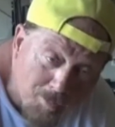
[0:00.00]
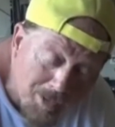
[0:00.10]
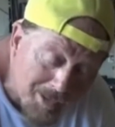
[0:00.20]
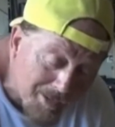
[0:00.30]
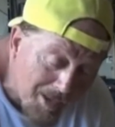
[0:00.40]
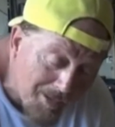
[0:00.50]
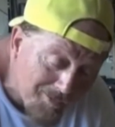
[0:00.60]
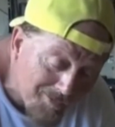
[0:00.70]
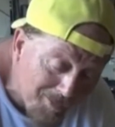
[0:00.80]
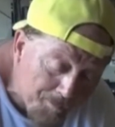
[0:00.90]
brake
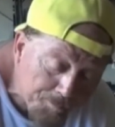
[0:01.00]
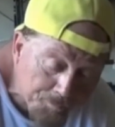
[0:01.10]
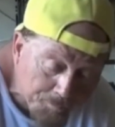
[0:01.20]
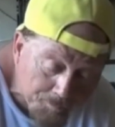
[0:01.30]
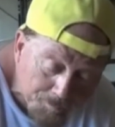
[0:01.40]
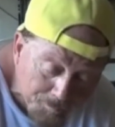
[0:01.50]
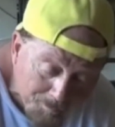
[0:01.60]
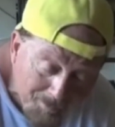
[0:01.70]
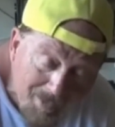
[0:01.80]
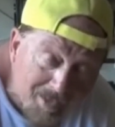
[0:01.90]
lines,
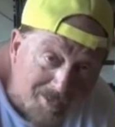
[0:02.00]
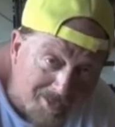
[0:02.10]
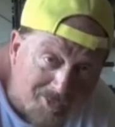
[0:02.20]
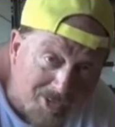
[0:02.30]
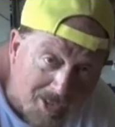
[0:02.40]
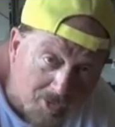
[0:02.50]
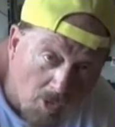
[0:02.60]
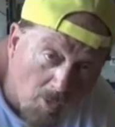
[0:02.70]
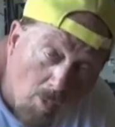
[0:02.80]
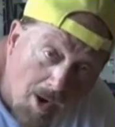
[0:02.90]
disconnect
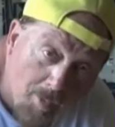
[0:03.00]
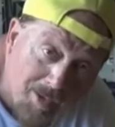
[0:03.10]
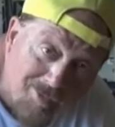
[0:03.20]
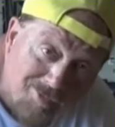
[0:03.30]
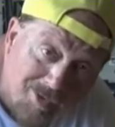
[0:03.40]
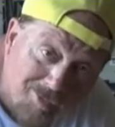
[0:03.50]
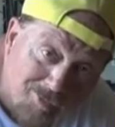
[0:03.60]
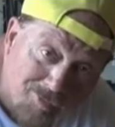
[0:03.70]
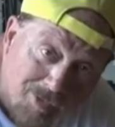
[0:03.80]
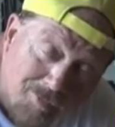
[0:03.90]
all the wiring
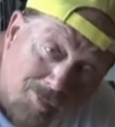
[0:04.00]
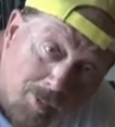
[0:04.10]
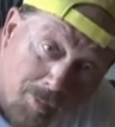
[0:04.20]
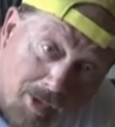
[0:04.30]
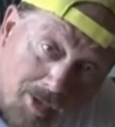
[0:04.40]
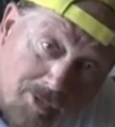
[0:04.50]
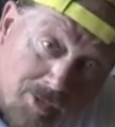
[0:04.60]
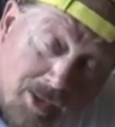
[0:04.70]
from the